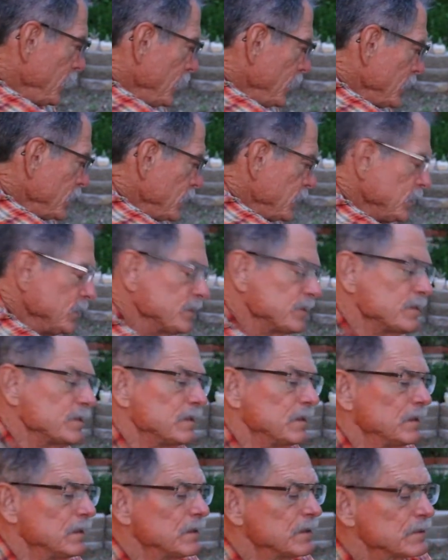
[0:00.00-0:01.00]
and is
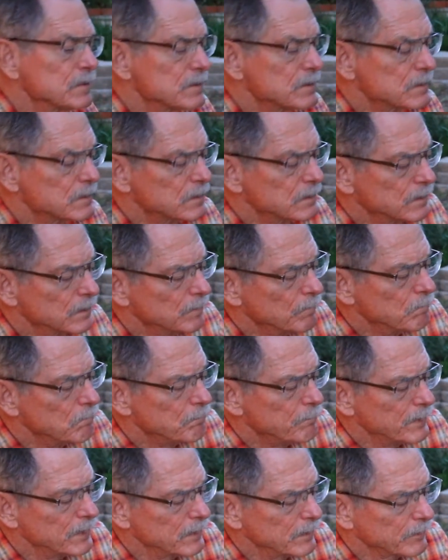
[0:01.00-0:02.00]
this
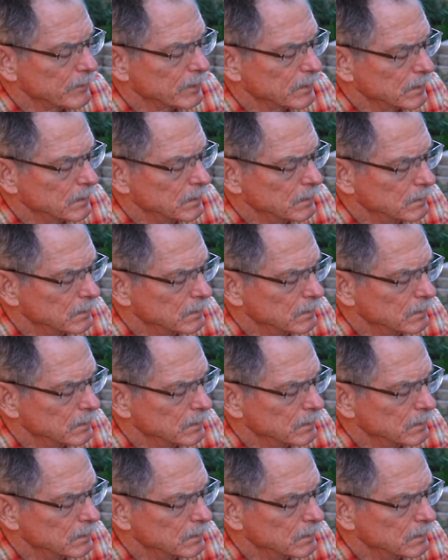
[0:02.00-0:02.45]
bearing